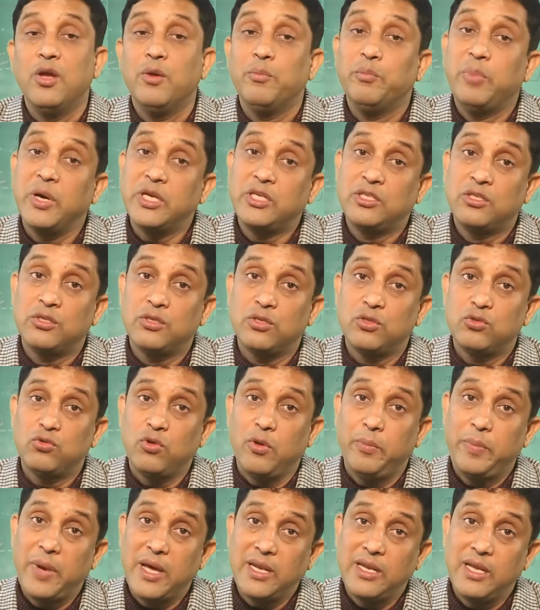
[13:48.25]
But
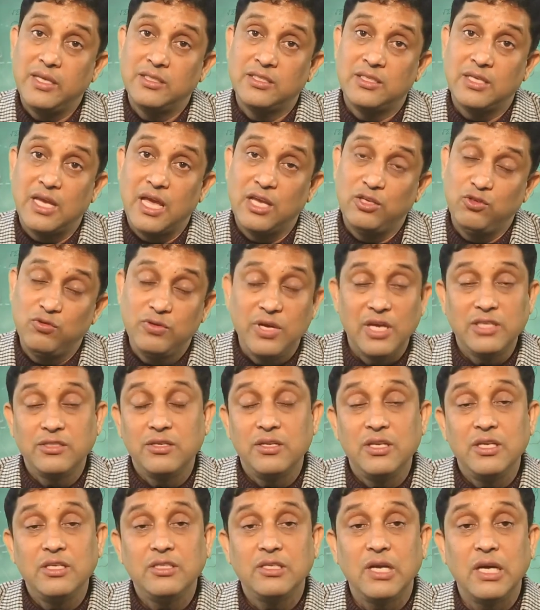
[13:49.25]
so far as
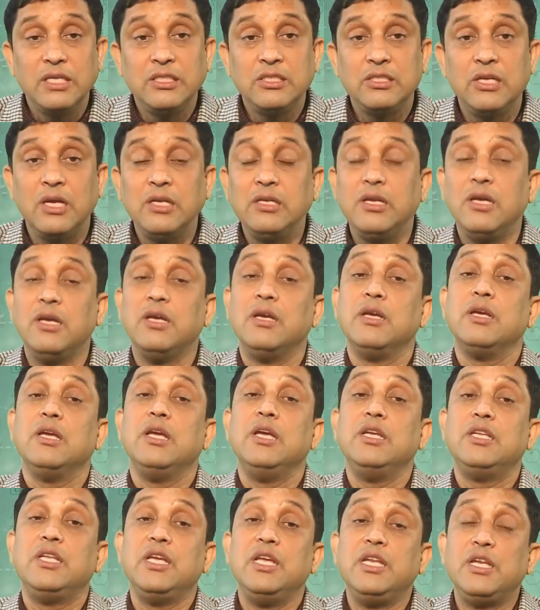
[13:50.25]
education is concerned,
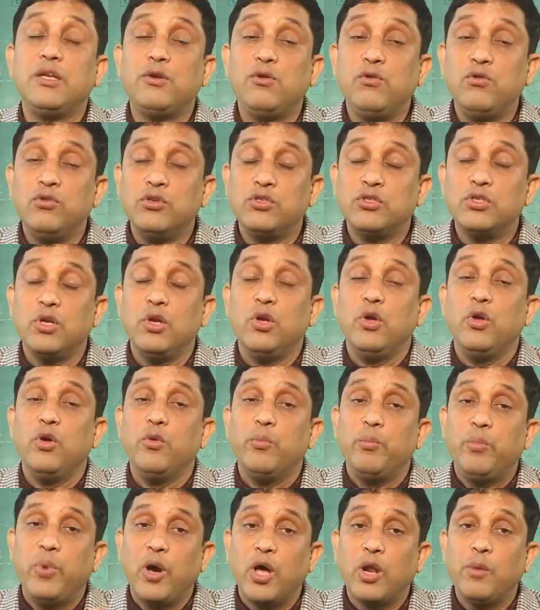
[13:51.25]
it includes
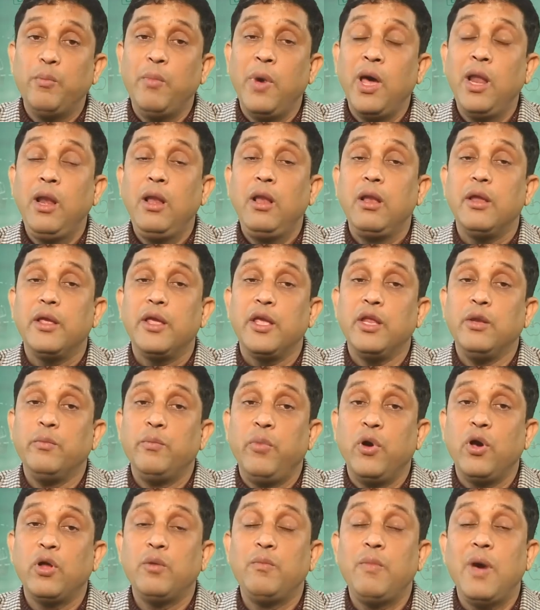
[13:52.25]
formal,
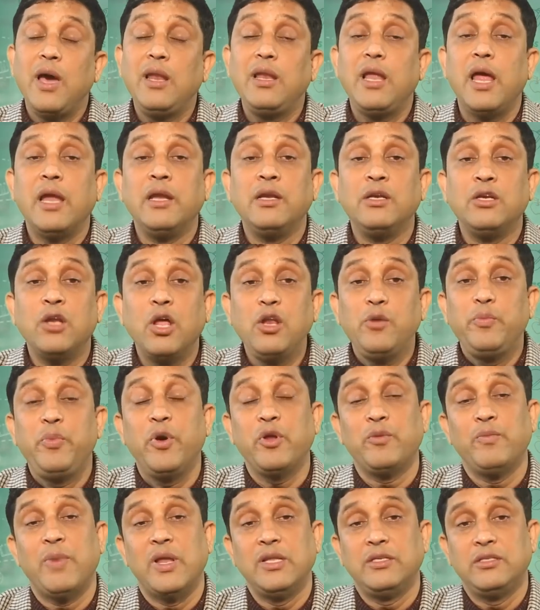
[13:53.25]
informal and
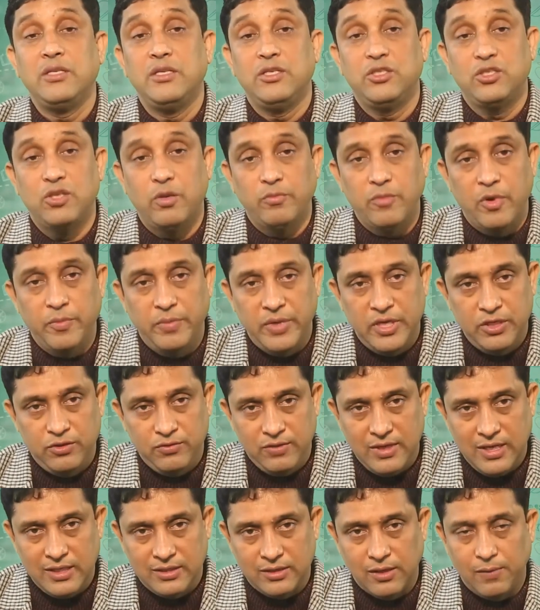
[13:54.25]
non-formal system of
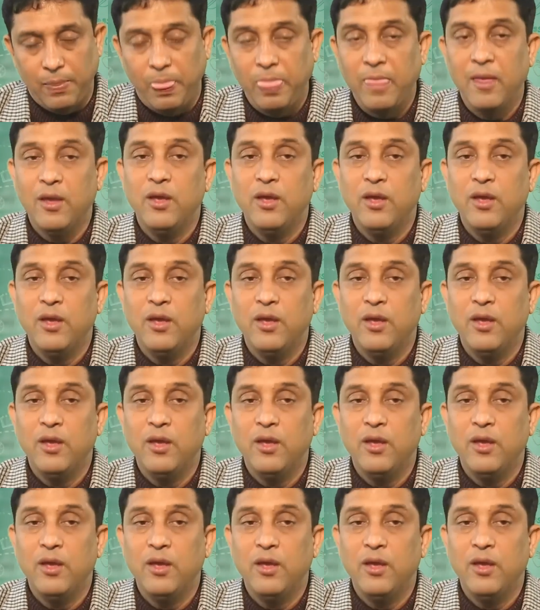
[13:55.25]
education.